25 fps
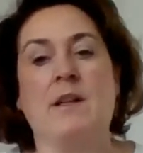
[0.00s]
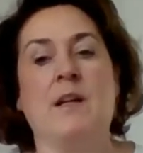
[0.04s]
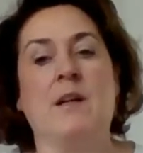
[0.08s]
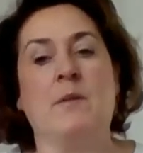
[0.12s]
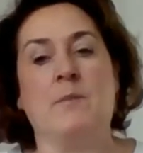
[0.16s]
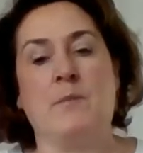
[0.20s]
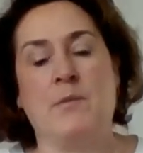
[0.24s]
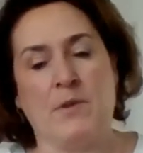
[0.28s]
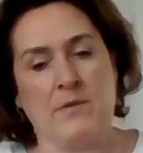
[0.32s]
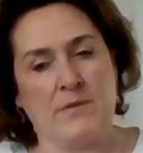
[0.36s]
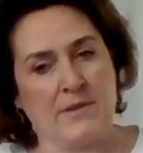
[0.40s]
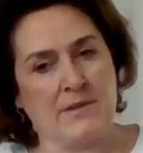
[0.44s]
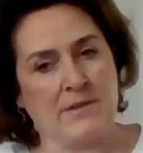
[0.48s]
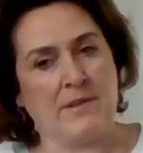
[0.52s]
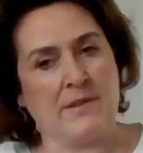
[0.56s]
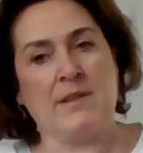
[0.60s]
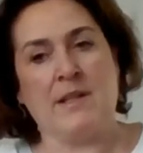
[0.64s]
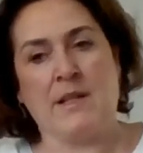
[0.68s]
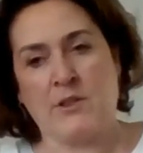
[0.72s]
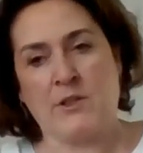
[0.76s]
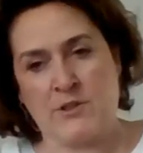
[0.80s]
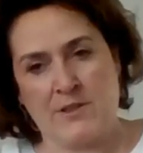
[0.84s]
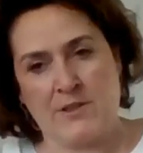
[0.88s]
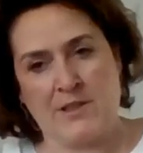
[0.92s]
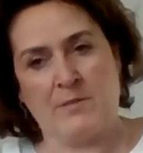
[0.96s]
upon the
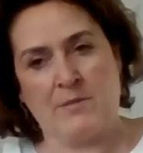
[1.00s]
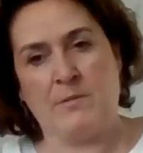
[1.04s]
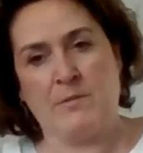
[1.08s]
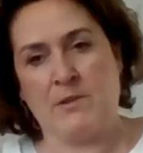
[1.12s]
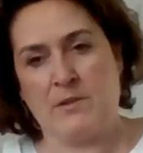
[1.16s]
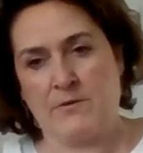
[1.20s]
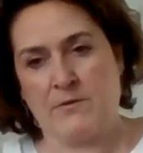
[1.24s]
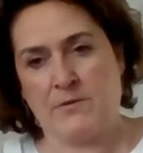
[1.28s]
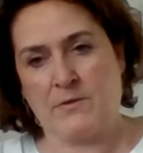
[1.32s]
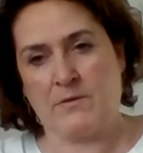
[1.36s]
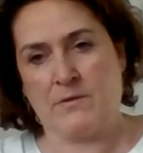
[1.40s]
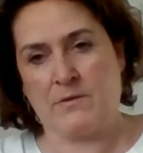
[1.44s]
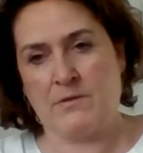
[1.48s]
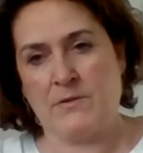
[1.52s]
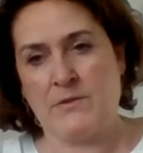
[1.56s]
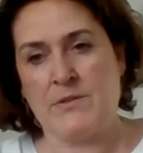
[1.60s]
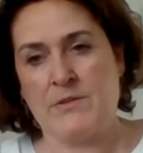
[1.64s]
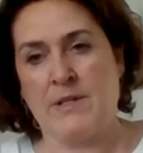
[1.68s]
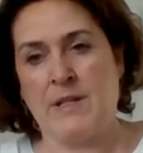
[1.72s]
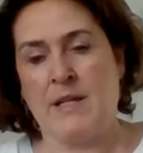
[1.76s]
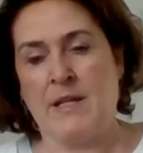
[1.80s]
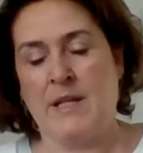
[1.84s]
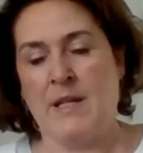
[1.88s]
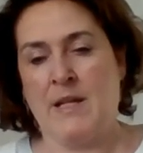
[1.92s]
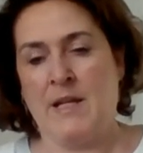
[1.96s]
detection limit, of
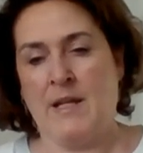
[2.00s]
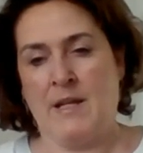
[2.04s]
course,